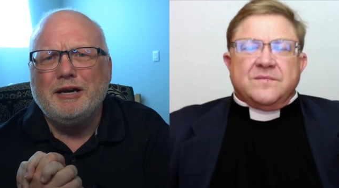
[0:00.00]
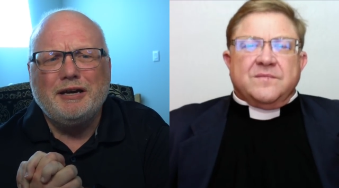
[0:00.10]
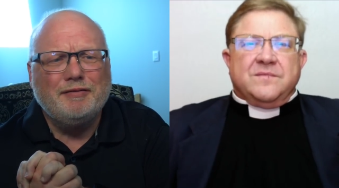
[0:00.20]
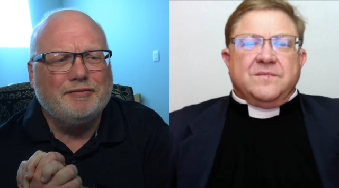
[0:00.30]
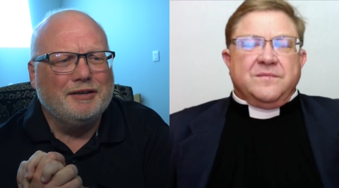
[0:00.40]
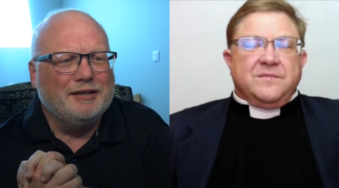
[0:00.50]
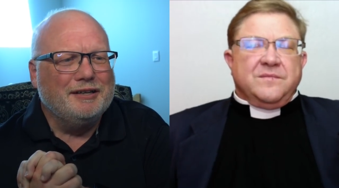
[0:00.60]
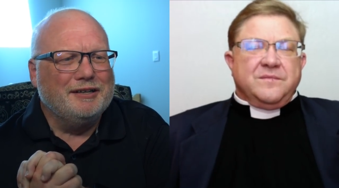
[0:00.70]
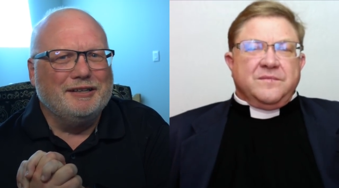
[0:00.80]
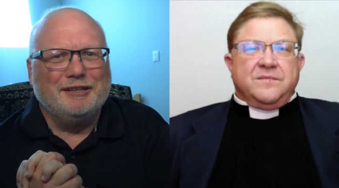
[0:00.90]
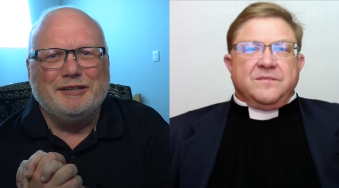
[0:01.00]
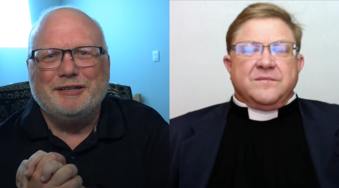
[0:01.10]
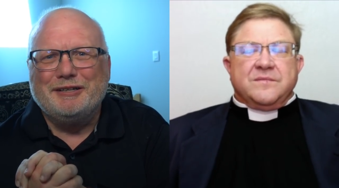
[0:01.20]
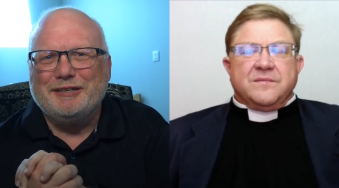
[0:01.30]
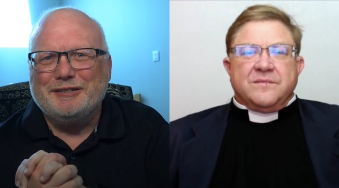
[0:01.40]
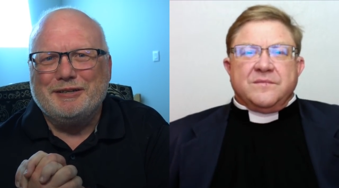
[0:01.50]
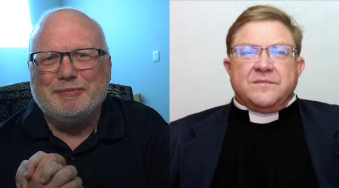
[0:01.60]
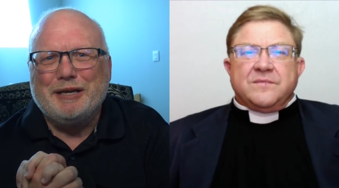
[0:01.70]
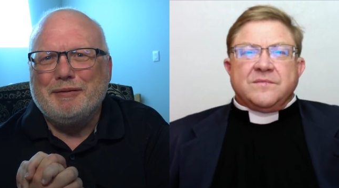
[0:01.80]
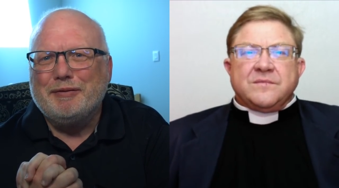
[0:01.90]
Speaker 1: have
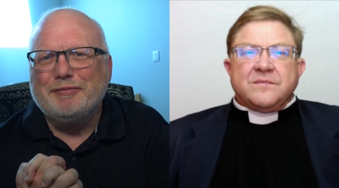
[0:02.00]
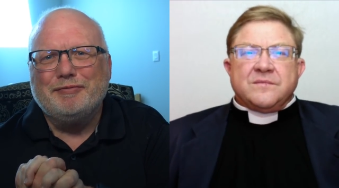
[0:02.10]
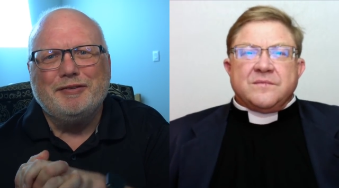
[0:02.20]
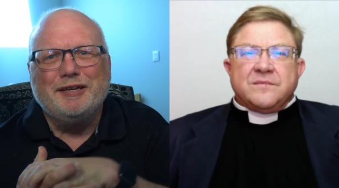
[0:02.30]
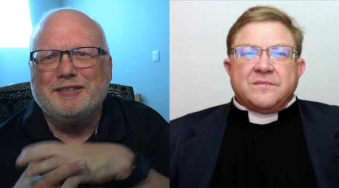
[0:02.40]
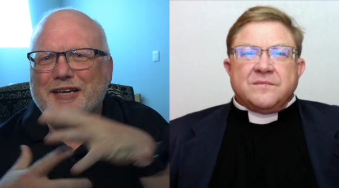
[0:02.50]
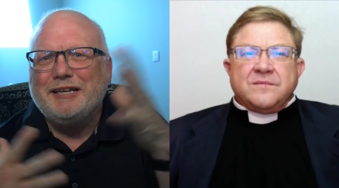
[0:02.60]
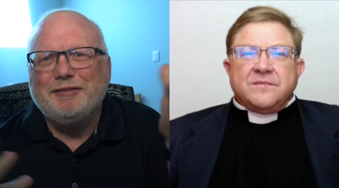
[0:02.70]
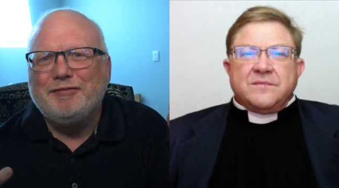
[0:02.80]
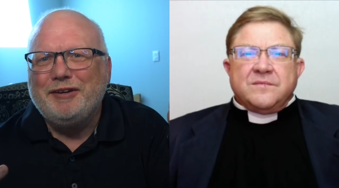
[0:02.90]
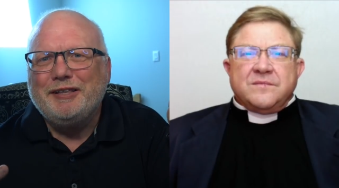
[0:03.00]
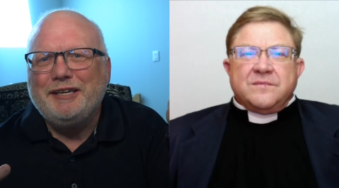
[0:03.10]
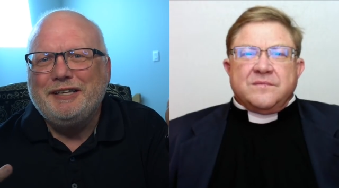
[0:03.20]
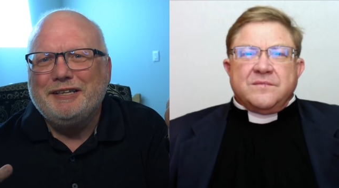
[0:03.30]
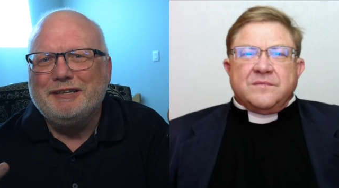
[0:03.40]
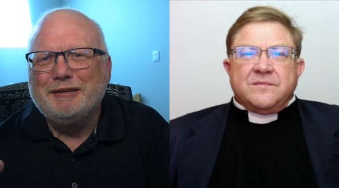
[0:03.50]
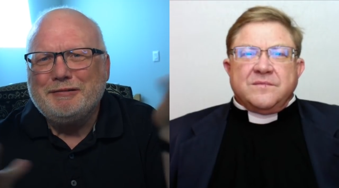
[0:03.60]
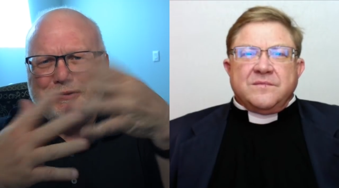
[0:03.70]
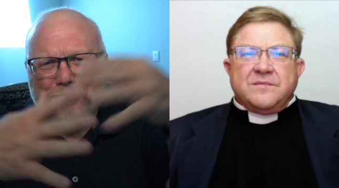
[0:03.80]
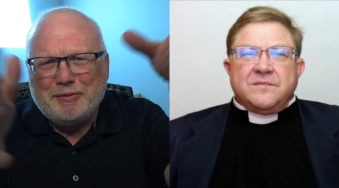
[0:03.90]
some type of excited feeling.
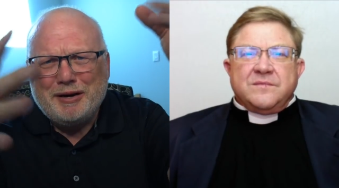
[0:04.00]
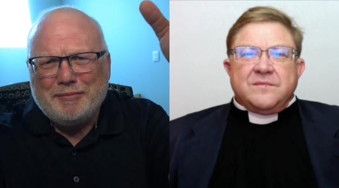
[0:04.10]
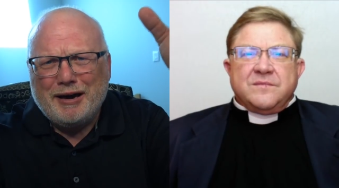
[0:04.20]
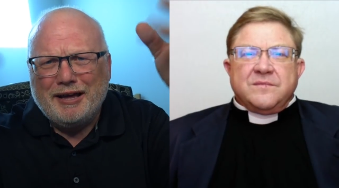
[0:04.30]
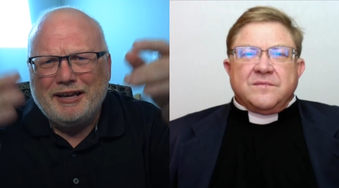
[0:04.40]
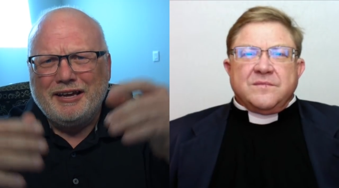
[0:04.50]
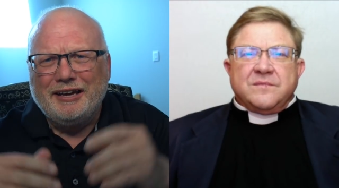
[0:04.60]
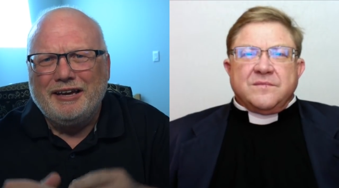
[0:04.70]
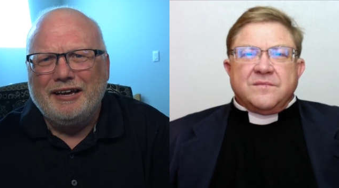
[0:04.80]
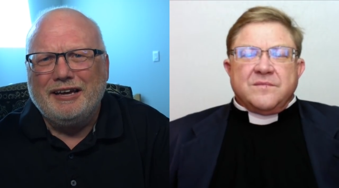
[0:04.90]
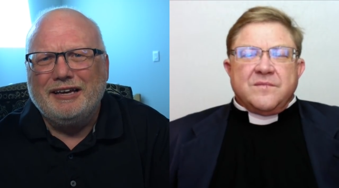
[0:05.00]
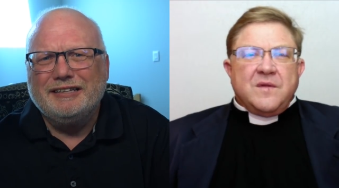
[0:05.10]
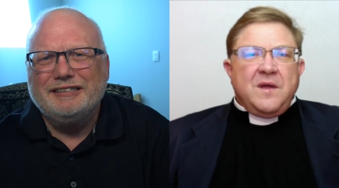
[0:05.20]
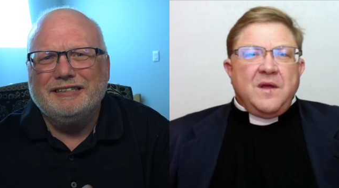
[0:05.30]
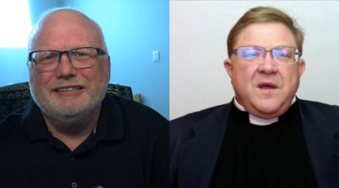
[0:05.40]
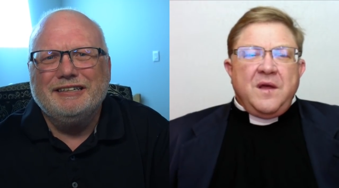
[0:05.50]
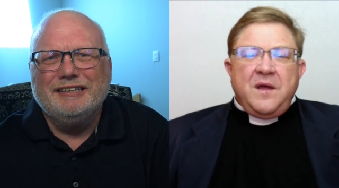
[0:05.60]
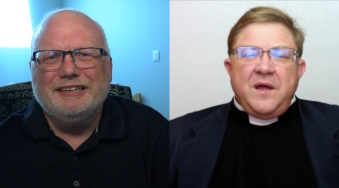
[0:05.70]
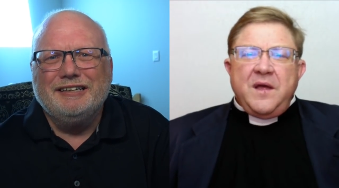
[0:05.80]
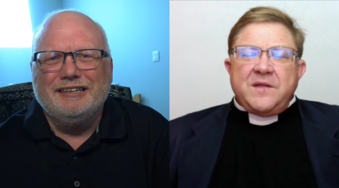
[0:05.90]
Don't worry about it.
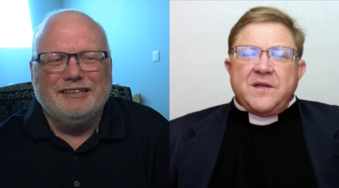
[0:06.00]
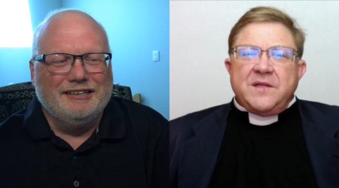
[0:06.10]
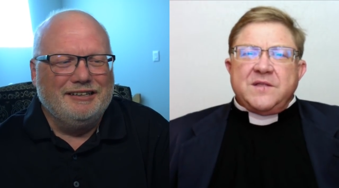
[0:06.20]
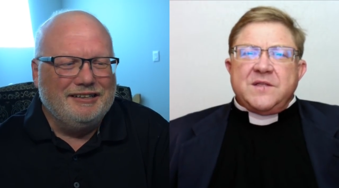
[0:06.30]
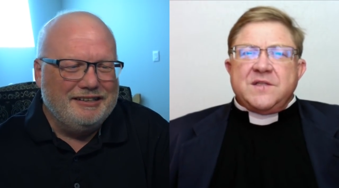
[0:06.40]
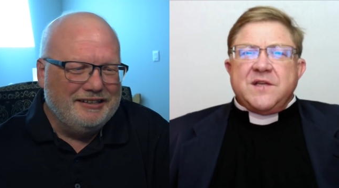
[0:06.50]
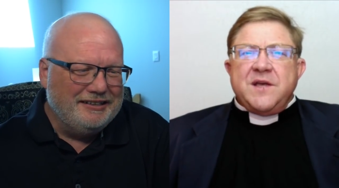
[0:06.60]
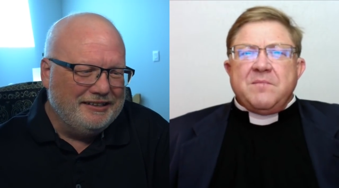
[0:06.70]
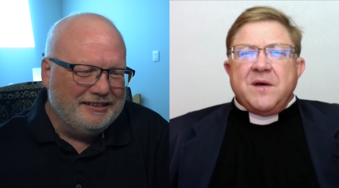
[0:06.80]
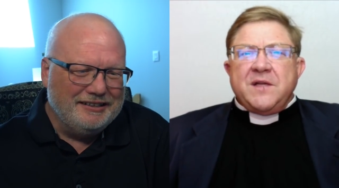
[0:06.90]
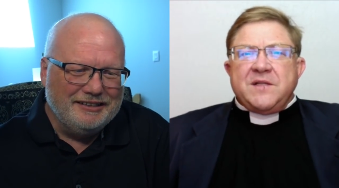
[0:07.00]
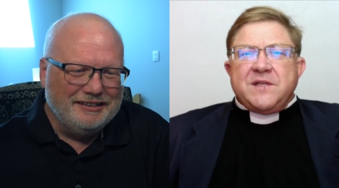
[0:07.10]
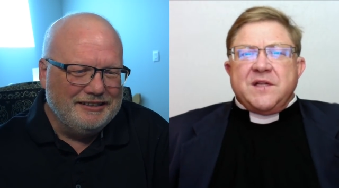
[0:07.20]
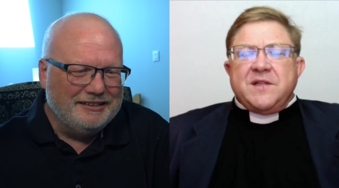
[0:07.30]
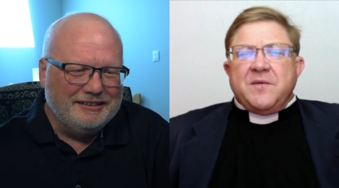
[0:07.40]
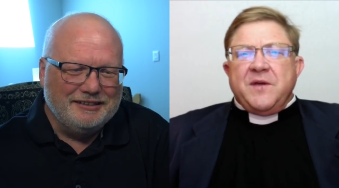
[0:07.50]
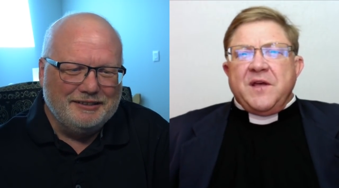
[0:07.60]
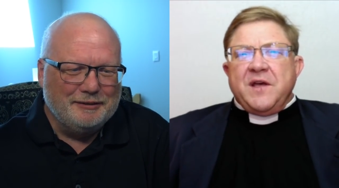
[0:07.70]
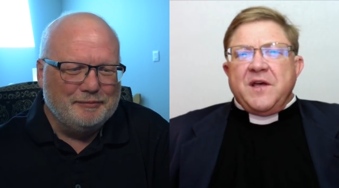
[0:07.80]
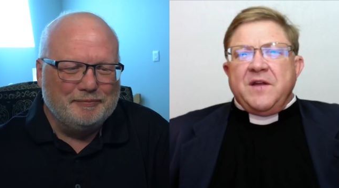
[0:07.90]
Speaker 2: It, it's the same mindset that we
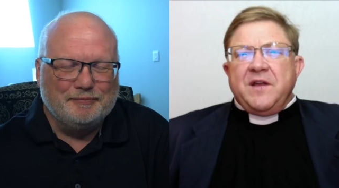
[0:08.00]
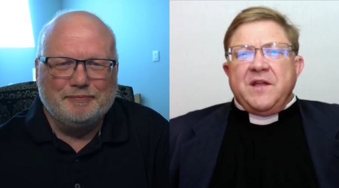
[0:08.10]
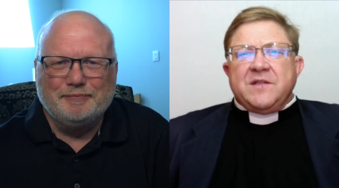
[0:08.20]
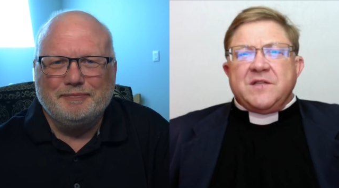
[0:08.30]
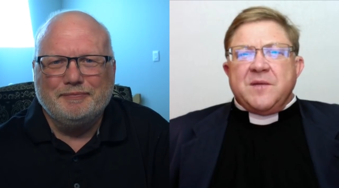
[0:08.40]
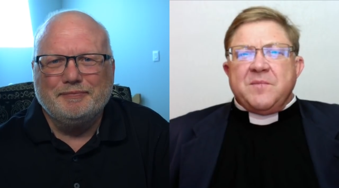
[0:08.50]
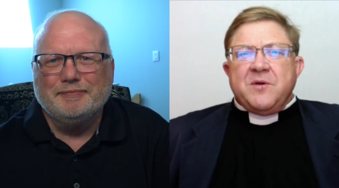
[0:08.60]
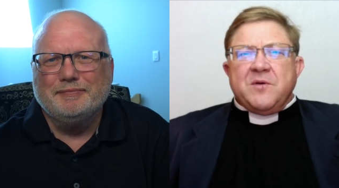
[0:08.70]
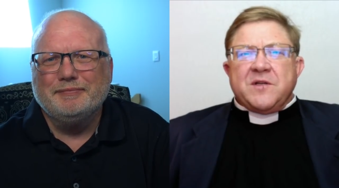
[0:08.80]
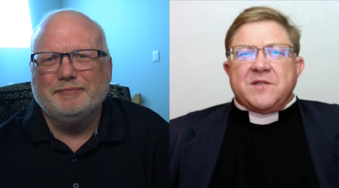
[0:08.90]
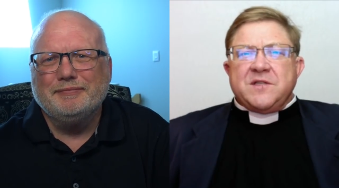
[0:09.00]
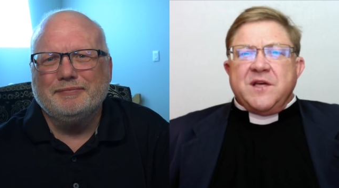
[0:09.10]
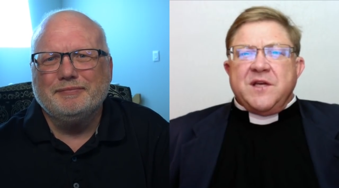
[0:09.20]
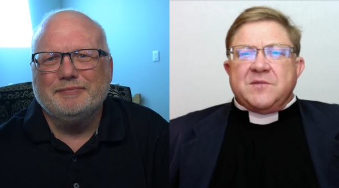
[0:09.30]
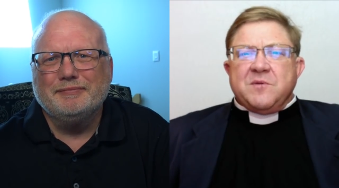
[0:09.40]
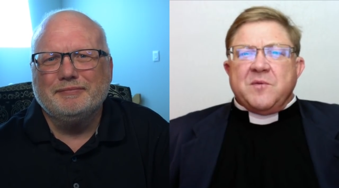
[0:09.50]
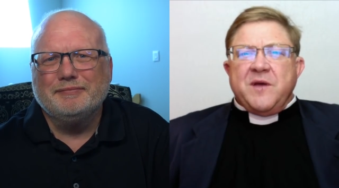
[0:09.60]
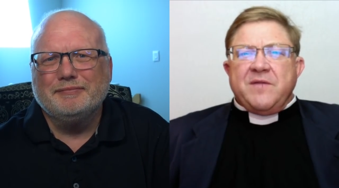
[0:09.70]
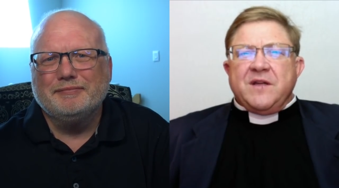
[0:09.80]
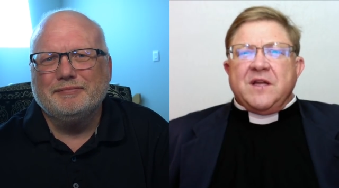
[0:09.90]
had in some U.S. states where we
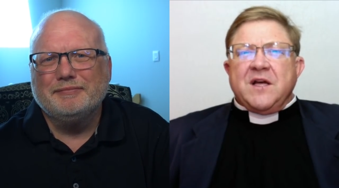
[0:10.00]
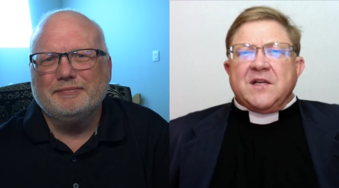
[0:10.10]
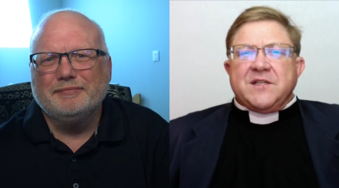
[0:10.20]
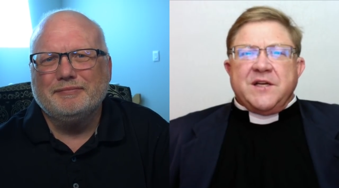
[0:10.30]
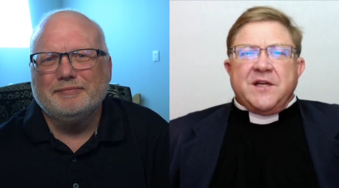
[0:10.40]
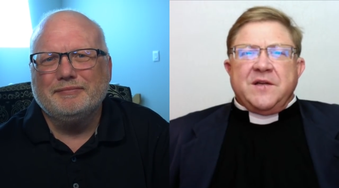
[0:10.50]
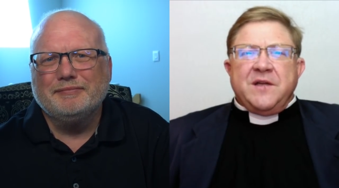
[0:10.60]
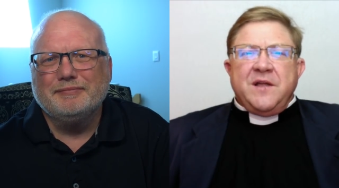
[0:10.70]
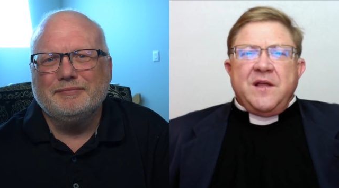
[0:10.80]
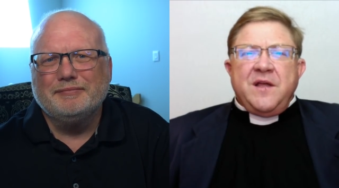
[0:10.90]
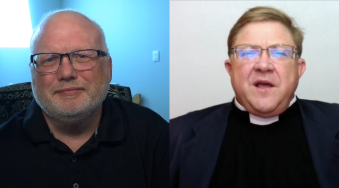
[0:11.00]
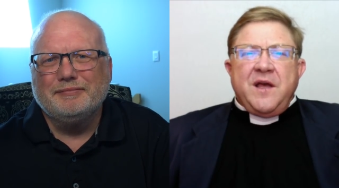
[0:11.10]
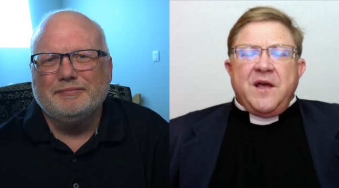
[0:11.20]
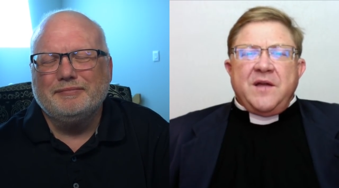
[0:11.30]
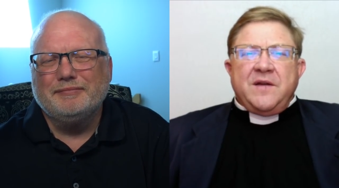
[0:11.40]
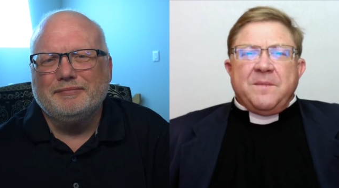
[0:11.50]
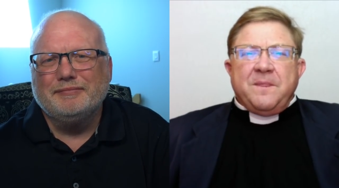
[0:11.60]
have a lockdown, and